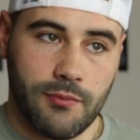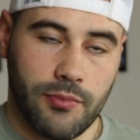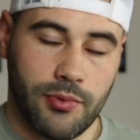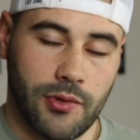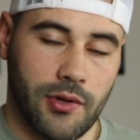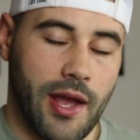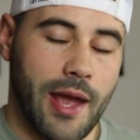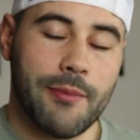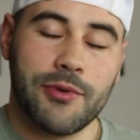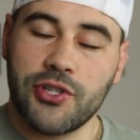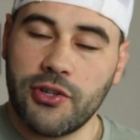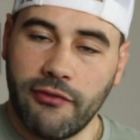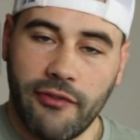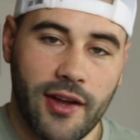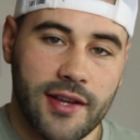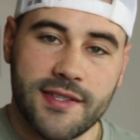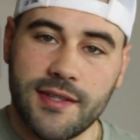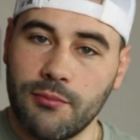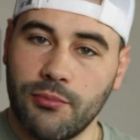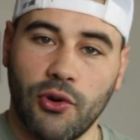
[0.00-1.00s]
amateur
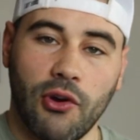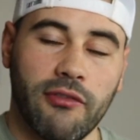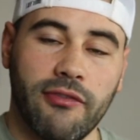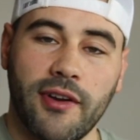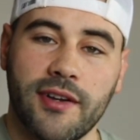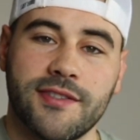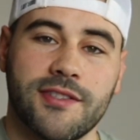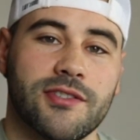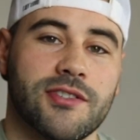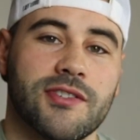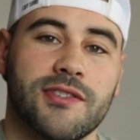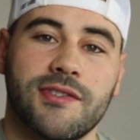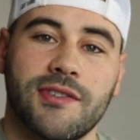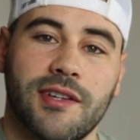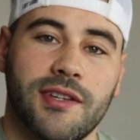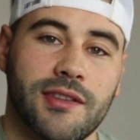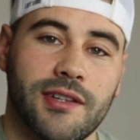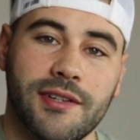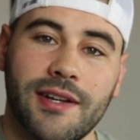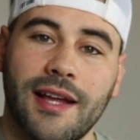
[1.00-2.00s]
fights and pro fights
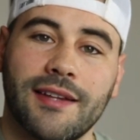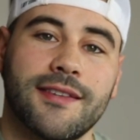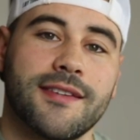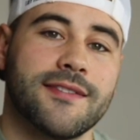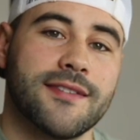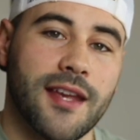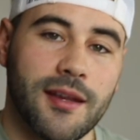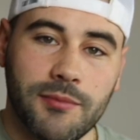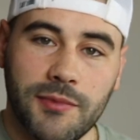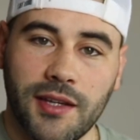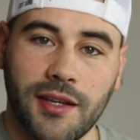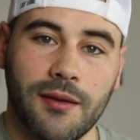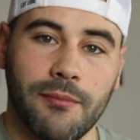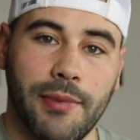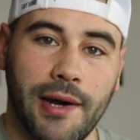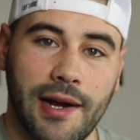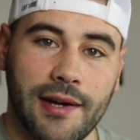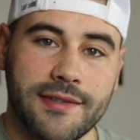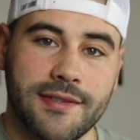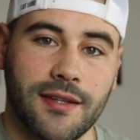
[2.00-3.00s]
they're not the same thing in
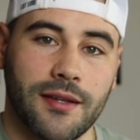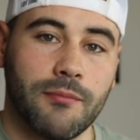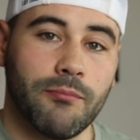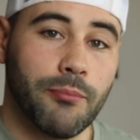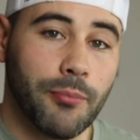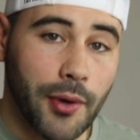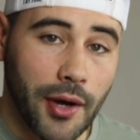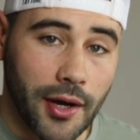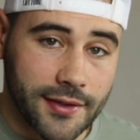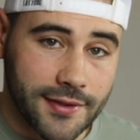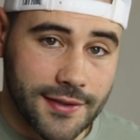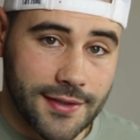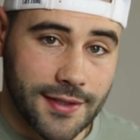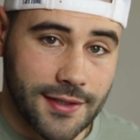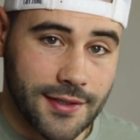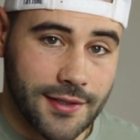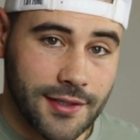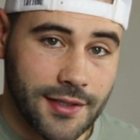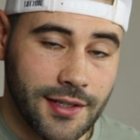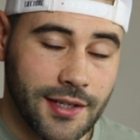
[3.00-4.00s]
boxing, but
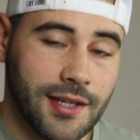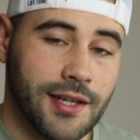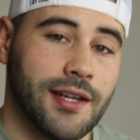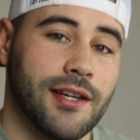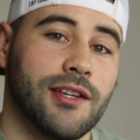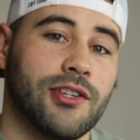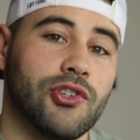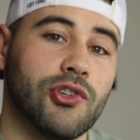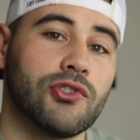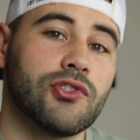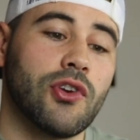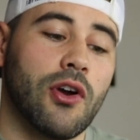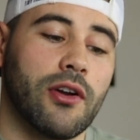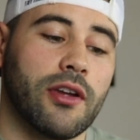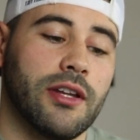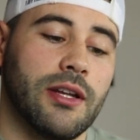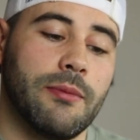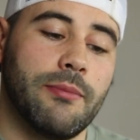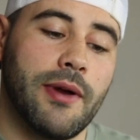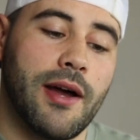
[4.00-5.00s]
you're
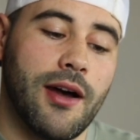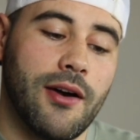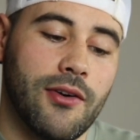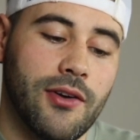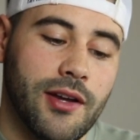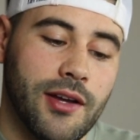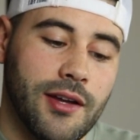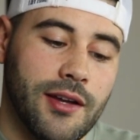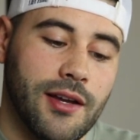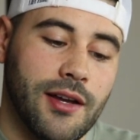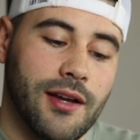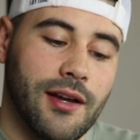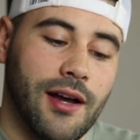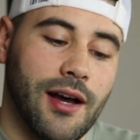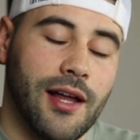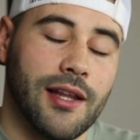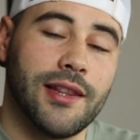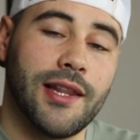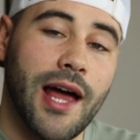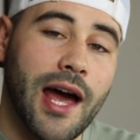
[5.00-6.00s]
talking about
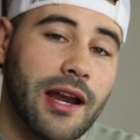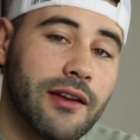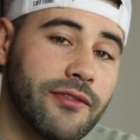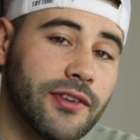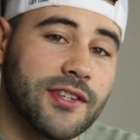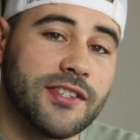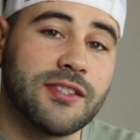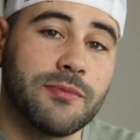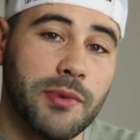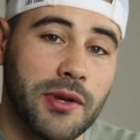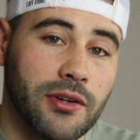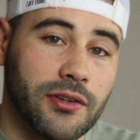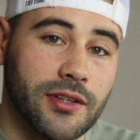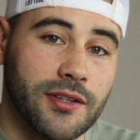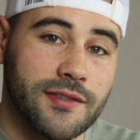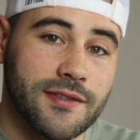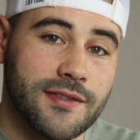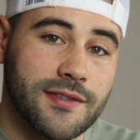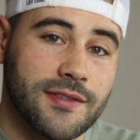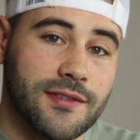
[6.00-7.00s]
a lot of
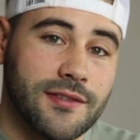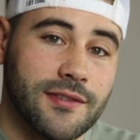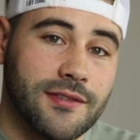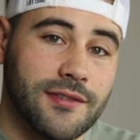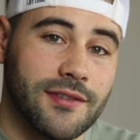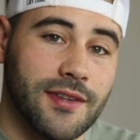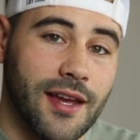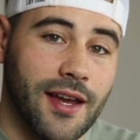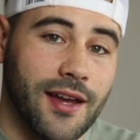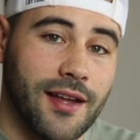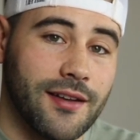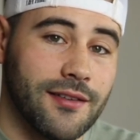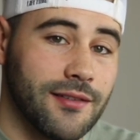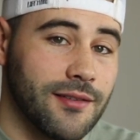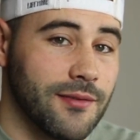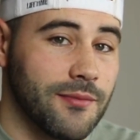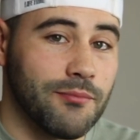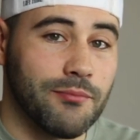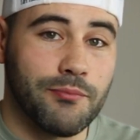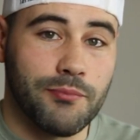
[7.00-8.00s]
experience that
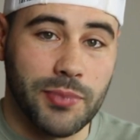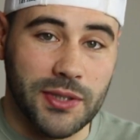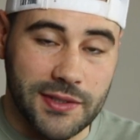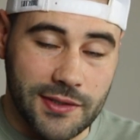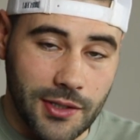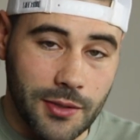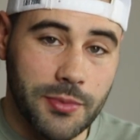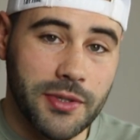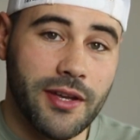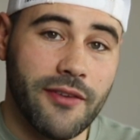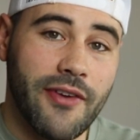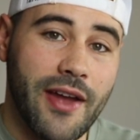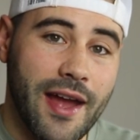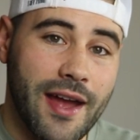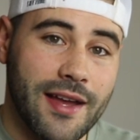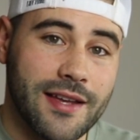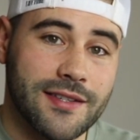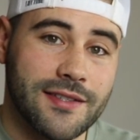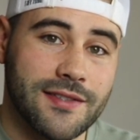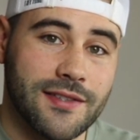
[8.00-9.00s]
Beterbiev
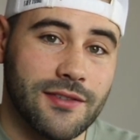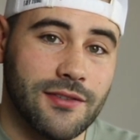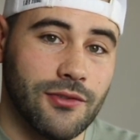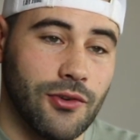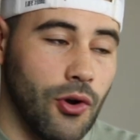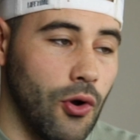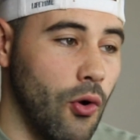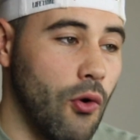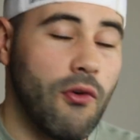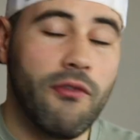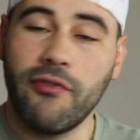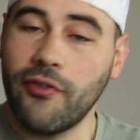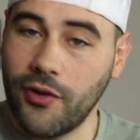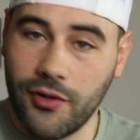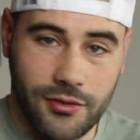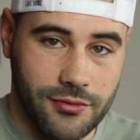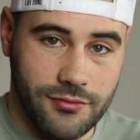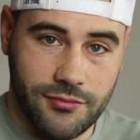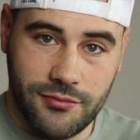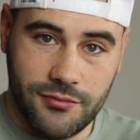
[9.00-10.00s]
has
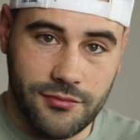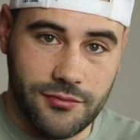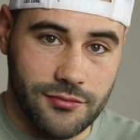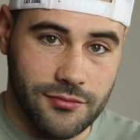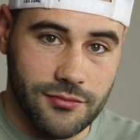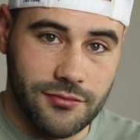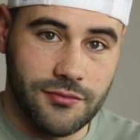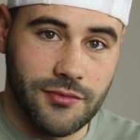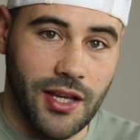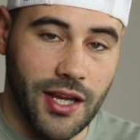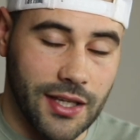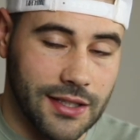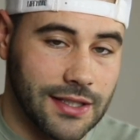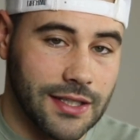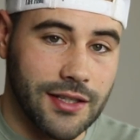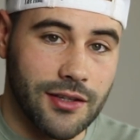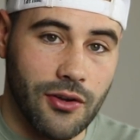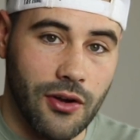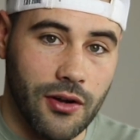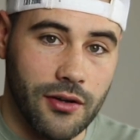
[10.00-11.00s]
over
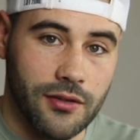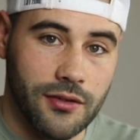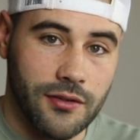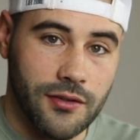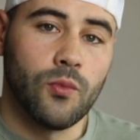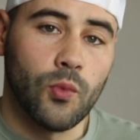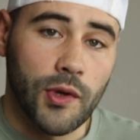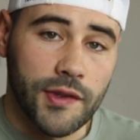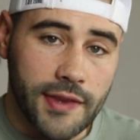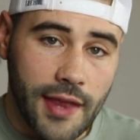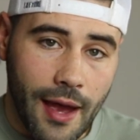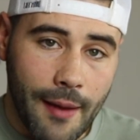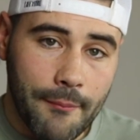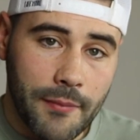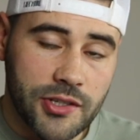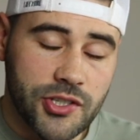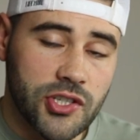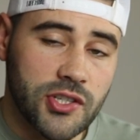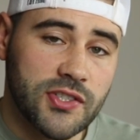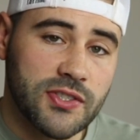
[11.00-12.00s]
Anthony Yarde. With that
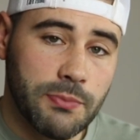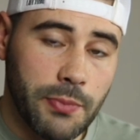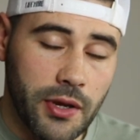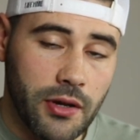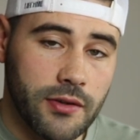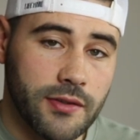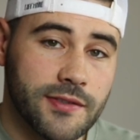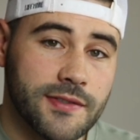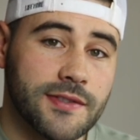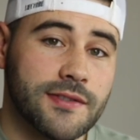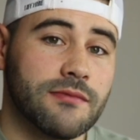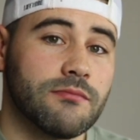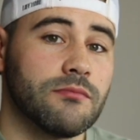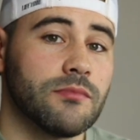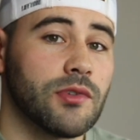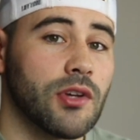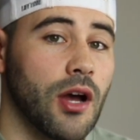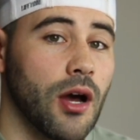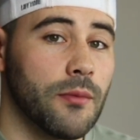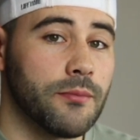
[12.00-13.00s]
much experience
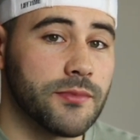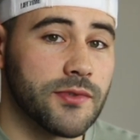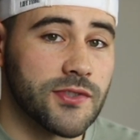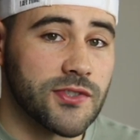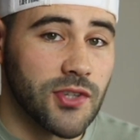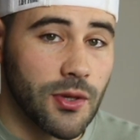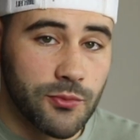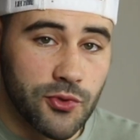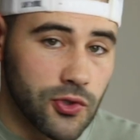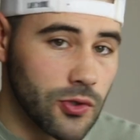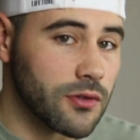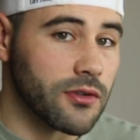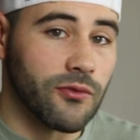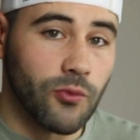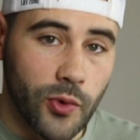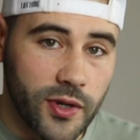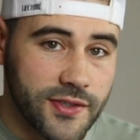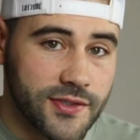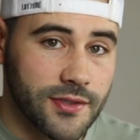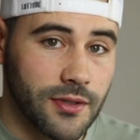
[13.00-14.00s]
comes some sort of
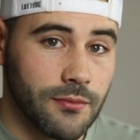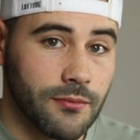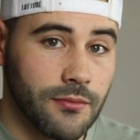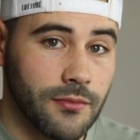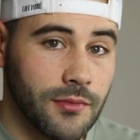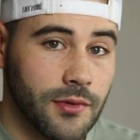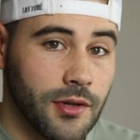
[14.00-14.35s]
wisdom.